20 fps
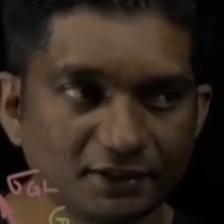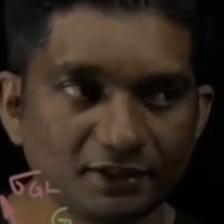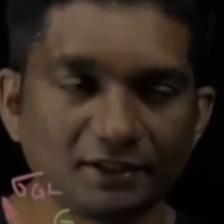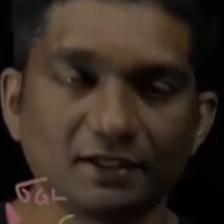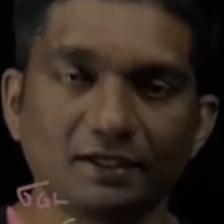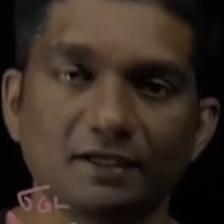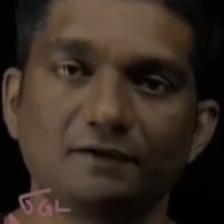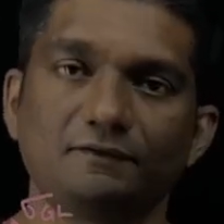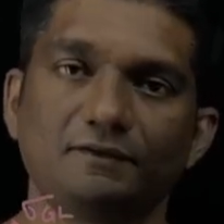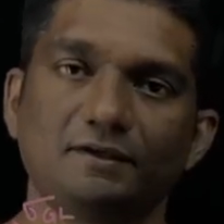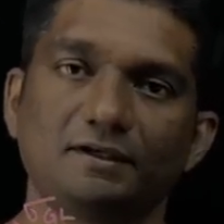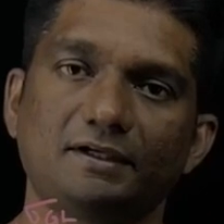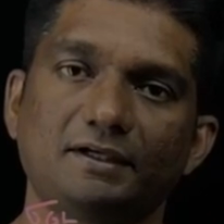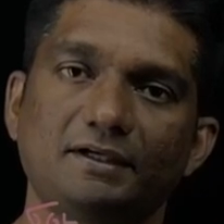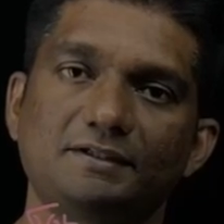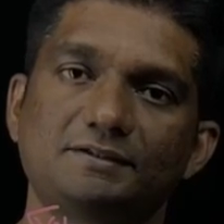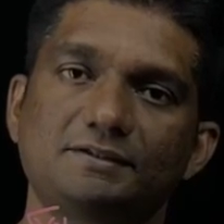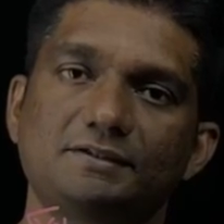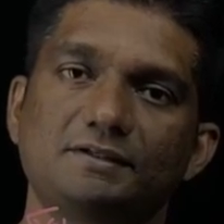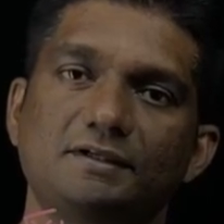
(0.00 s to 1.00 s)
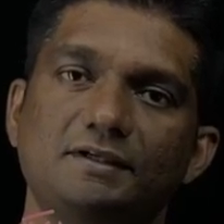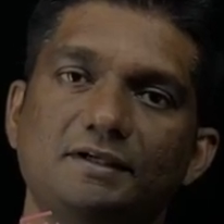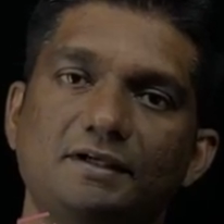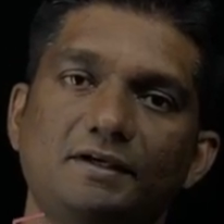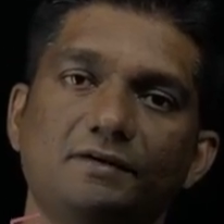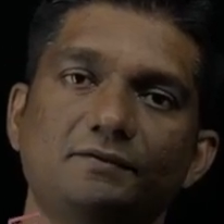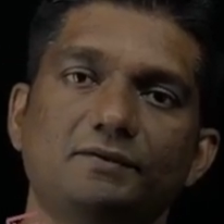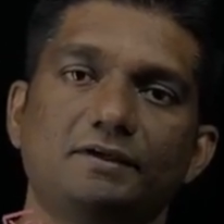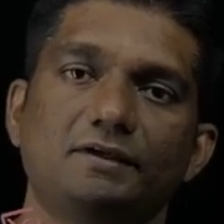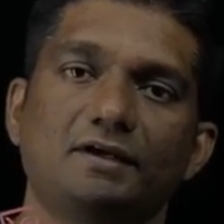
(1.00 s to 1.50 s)
the level gets
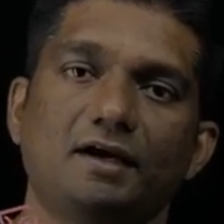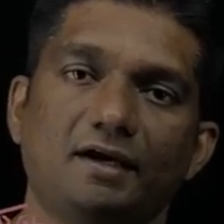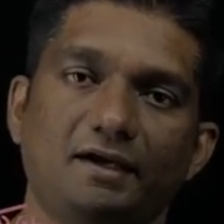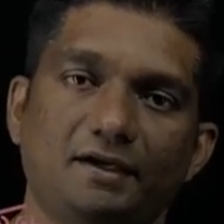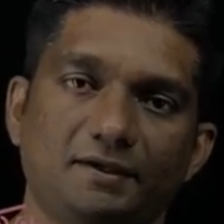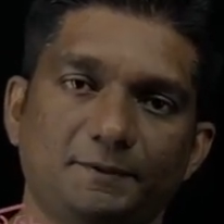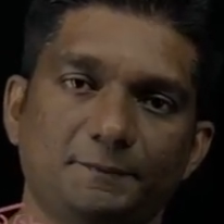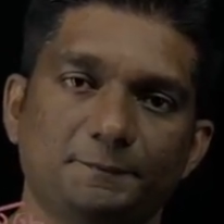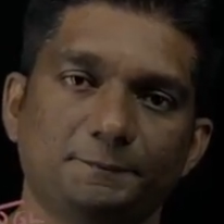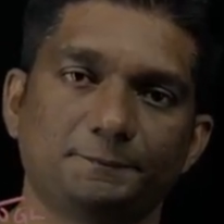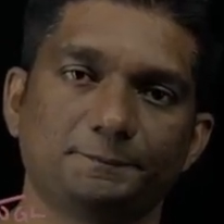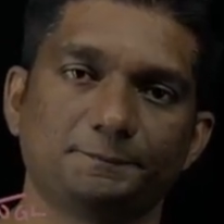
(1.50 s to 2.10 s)
even higher.